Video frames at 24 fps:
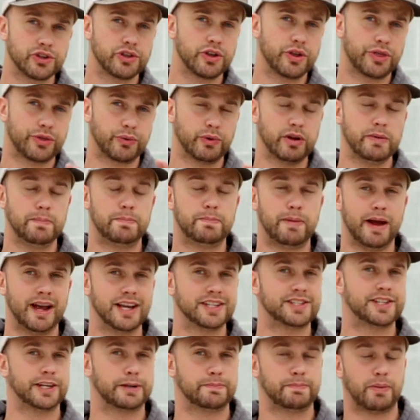are the three
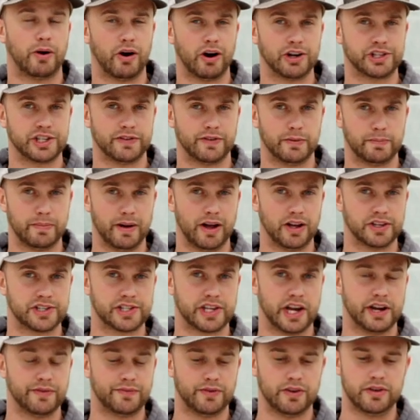basic parts of a bell
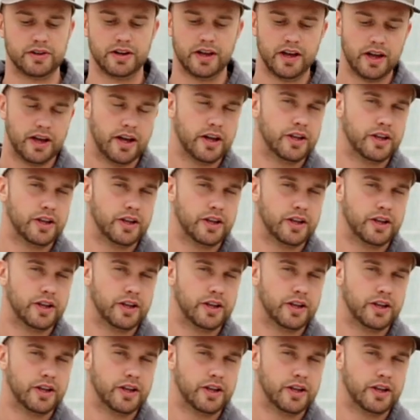siphon.